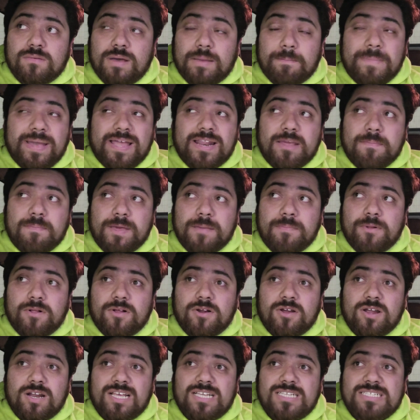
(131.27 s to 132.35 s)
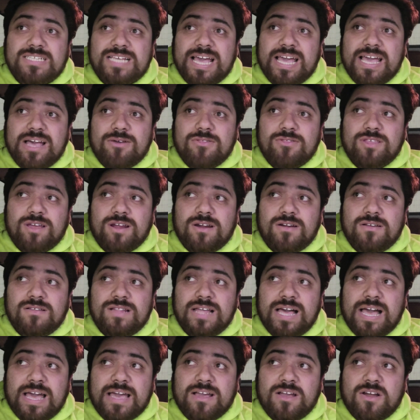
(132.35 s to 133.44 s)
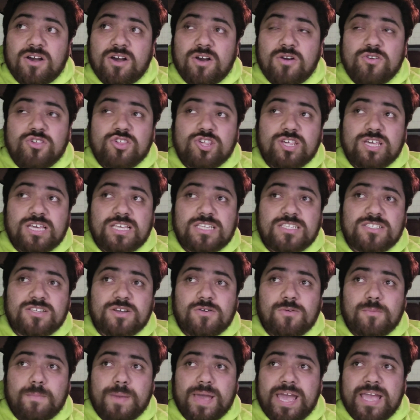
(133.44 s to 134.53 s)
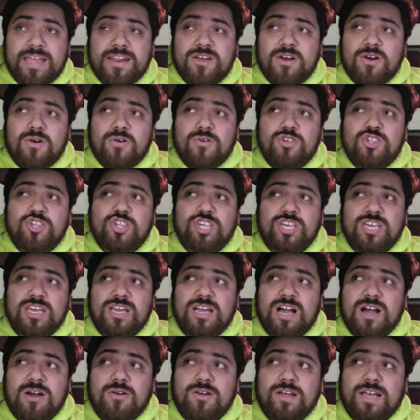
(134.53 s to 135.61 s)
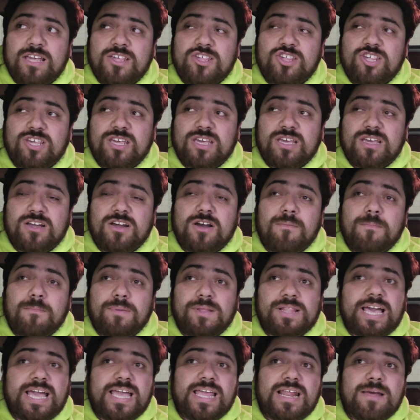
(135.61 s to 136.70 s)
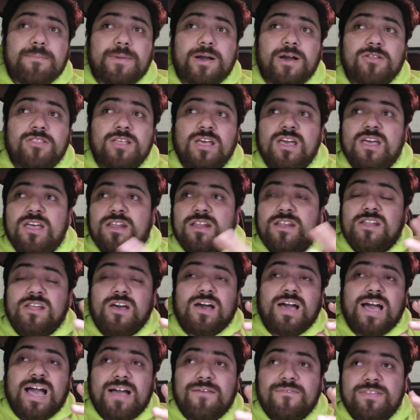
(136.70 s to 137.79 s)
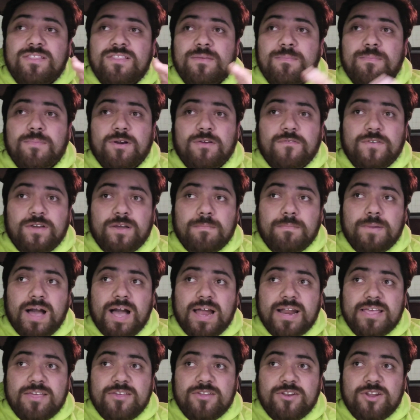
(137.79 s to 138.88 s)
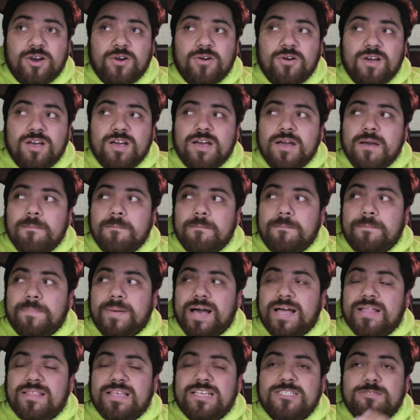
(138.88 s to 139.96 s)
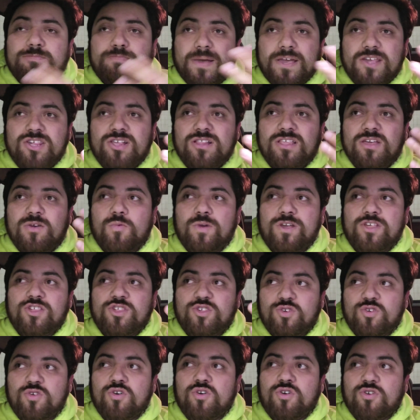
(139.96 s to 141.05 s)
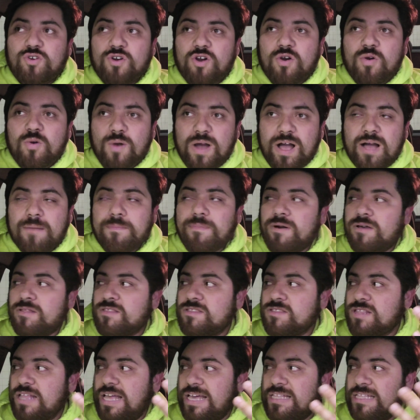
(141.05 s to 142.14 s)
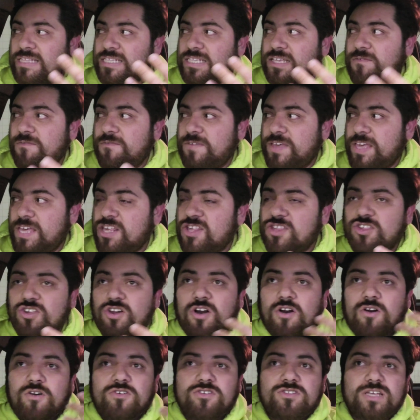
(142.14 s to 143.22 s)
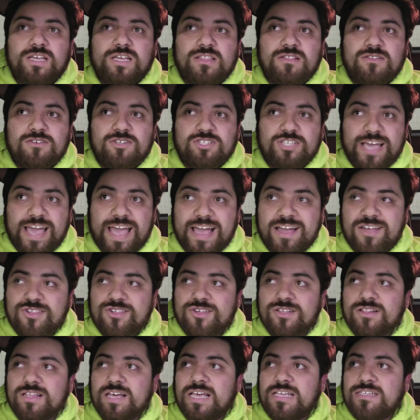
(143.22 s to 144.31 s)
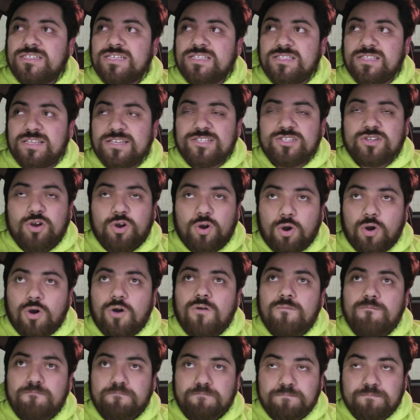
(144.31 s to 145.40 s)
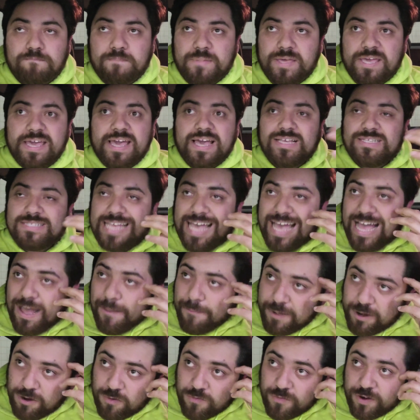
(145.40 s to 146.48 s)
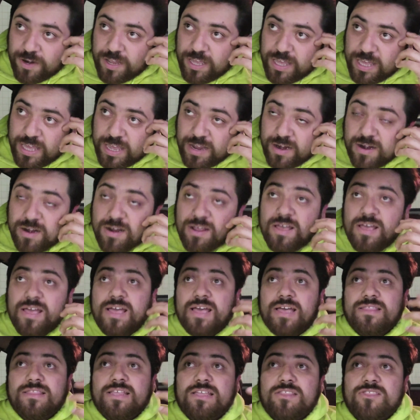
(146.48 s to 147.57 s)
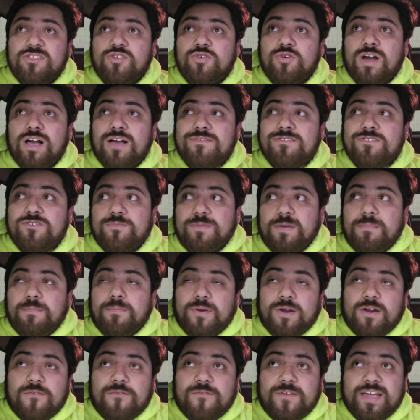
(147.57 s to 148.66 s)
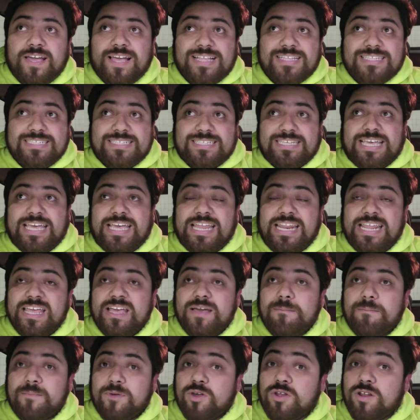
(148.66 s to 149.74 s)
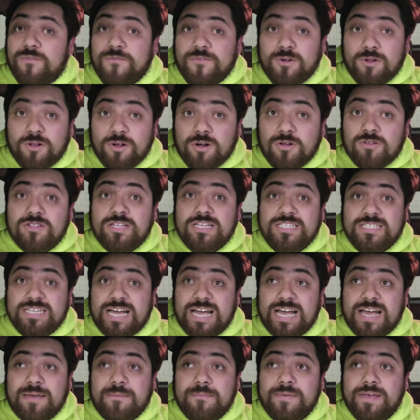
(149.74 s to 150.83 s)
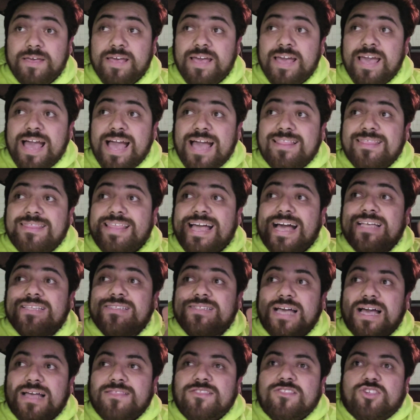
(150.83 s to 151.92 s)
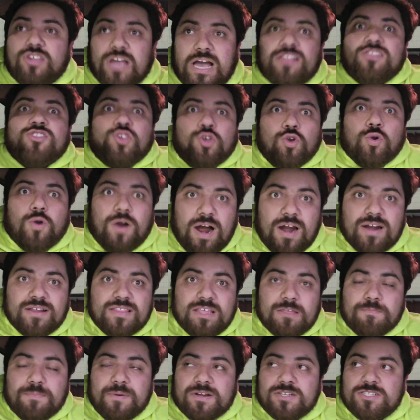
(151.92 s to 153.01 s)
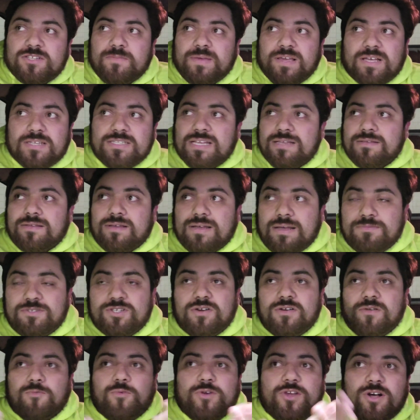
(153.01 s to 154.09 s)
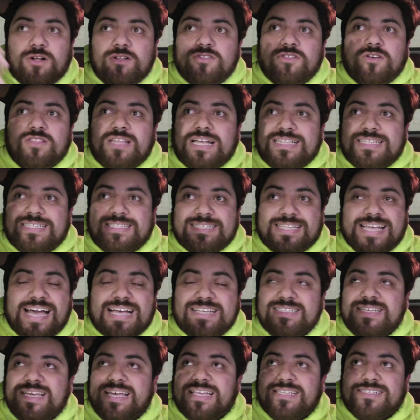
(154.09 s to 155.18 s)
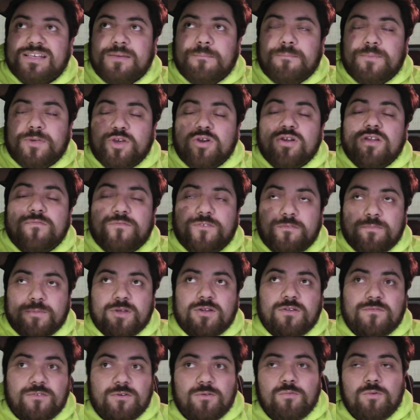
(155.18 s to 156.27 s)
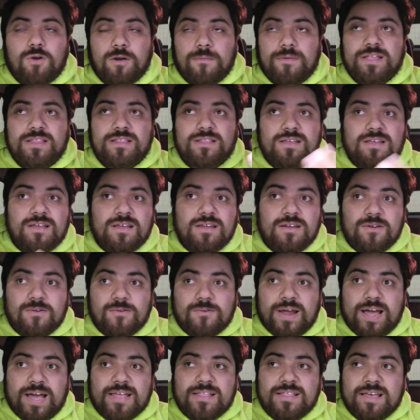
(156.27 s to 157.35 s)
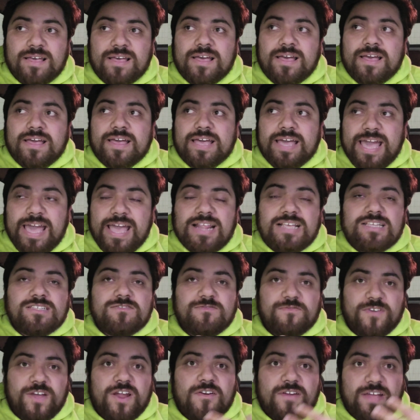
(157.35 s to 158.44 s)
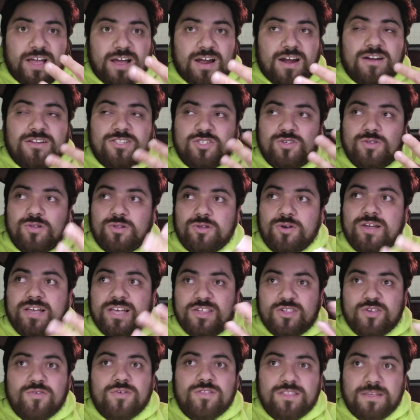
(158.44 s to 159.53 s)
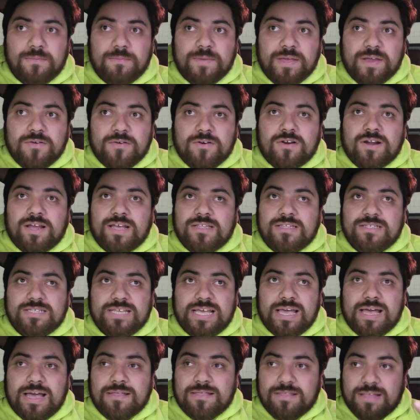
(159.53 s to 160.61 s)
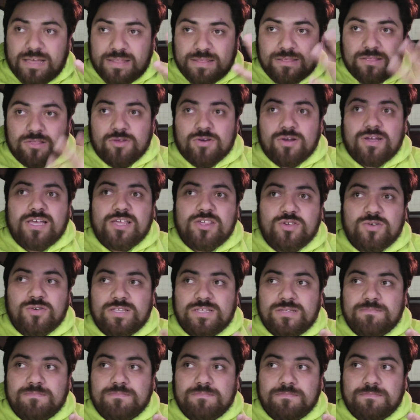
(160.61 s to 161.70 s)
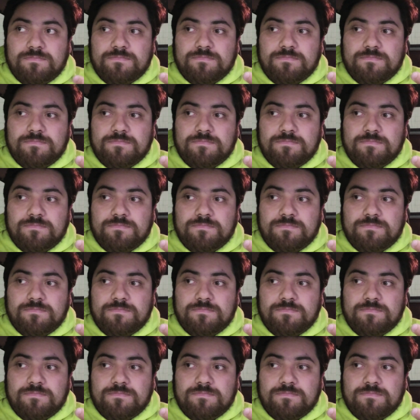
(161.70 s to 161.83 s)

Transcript: Many people are gonna say out there like, oh, she's so vain. Oh, she, how can she complain about not having the perfect body, you know? But especially when you grow up on like T V shows in Los Angeles, in this whole B S that happened over here, then you have to be perfect and skinny and beautiful all the time. And that's, and, and you are that person because I, I'm sorry, we all know that Stassi is a beautiful, beautiful woman, right? It is very hard to look at you in the mirror and say and, and look at you and